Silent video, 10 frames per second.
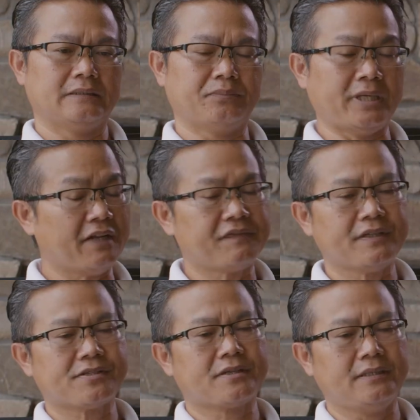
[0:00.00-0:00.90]
Many of
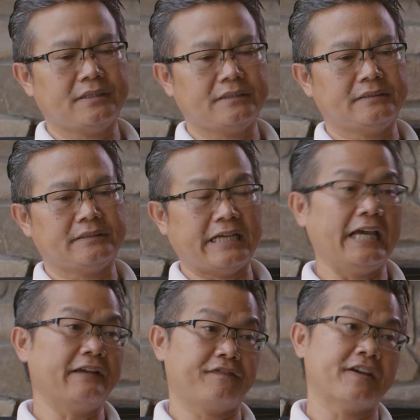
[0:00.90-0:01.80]
these kids, they
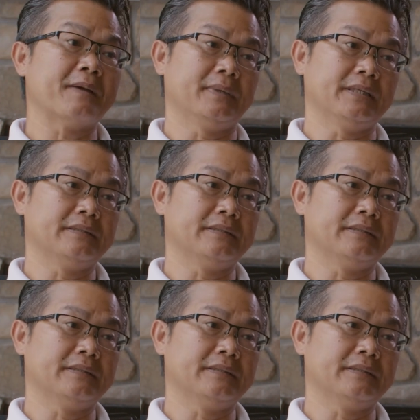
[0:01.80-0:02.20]
had family.